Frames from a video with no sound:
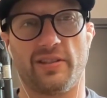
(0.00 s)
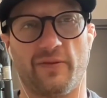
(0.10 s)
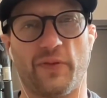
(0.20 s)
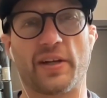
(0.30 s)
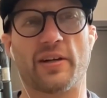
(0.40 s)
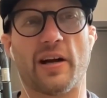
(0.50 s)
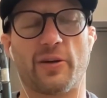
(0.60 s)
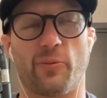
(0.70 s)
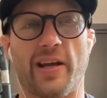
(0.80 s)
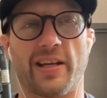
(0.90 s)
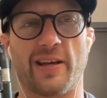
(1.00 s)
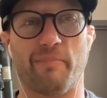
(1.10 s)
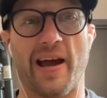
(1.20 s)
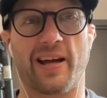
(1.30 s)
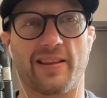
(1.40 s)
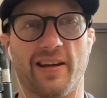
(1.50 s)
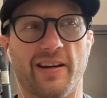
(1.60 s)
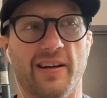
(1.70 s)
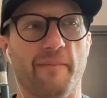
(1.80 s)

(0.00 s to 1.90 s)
figure out a way to get back there.